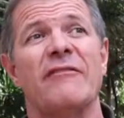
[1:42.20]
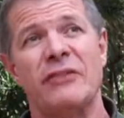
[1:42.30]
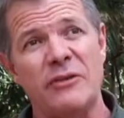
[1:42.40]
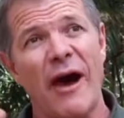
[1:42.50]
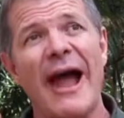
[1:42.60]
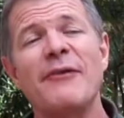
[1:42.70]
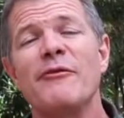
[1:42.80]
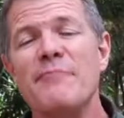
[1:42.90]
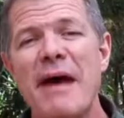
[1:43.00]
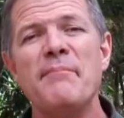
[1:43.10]
Avenue, I
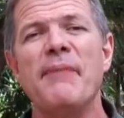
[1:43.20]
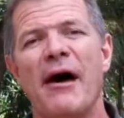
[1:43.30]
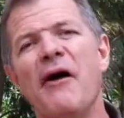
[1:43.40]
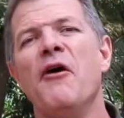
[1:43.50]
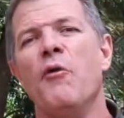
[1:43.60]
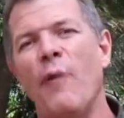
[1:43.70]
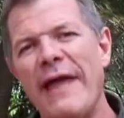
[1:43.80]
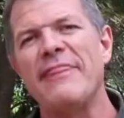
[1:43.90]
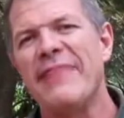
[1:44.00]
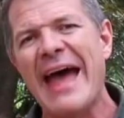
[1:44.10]
remember
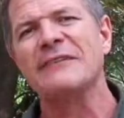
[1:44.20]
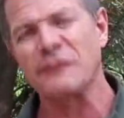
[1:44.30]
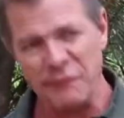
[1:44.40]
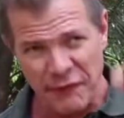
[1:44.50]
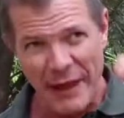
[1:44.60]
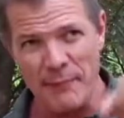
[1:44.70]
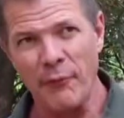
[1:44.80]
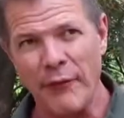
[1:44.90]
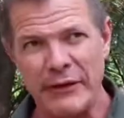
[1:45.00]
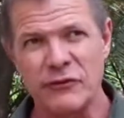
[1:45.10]
when that
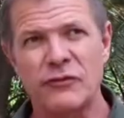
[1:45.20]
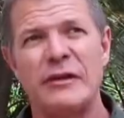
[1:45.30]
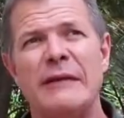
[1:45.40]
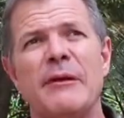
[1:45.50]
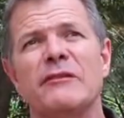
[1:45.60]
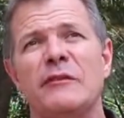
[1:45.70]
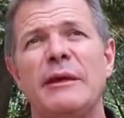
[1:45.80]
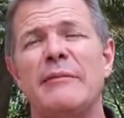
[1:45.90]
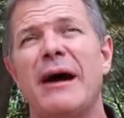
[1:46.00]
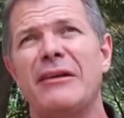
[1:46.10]
flamboyant tree, must have
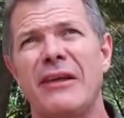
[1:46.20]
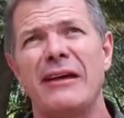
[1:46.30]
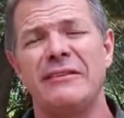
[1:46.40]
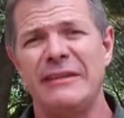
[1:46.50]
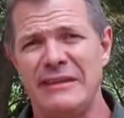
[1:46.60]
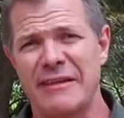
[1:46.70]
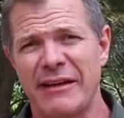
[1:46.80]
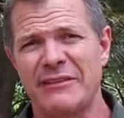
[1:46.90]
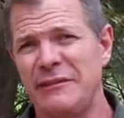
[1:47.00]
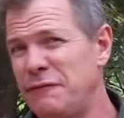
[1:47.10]
been about
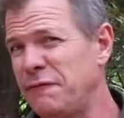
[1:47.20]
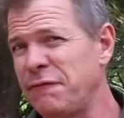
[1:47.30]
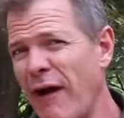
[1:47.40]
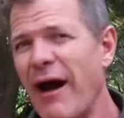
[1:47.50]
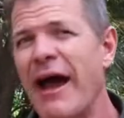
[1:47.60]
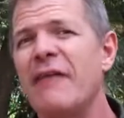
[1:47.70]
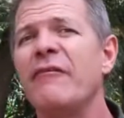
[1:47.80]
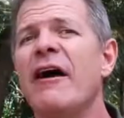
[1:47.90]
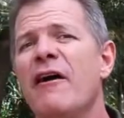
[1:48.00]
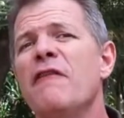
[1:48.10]

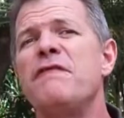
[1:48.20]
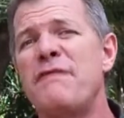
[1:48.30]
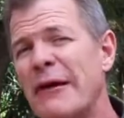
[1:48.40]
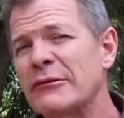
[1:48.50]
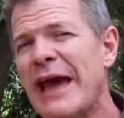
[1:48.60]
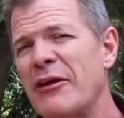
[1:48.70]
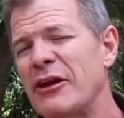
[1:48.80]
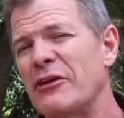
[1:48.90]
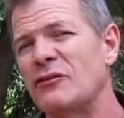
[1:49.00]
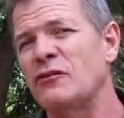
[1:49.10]
1995, fell down
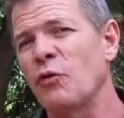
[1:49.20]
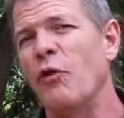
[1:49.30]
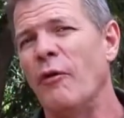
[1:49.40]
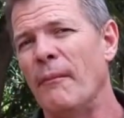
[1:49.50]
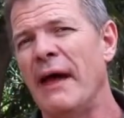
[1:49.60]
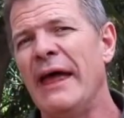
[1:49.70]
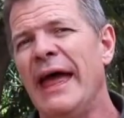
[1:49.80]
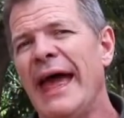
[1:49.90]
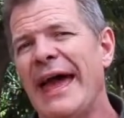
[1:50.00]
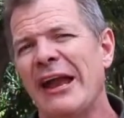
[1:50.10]
in a storm.
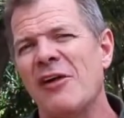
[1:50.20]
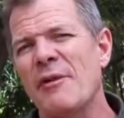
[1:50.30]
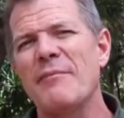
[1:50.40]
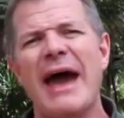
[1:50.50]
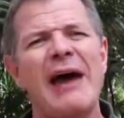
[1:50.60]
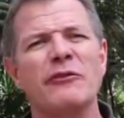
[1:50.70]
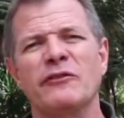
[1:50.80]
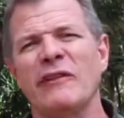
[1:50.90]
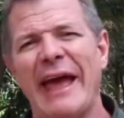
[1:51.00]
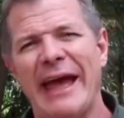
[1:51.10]
And I remember how
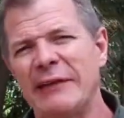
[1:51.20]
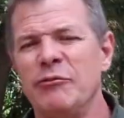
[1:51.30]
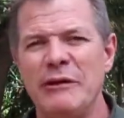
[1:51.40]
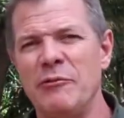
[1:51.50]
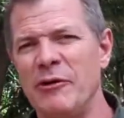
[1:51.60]
sad we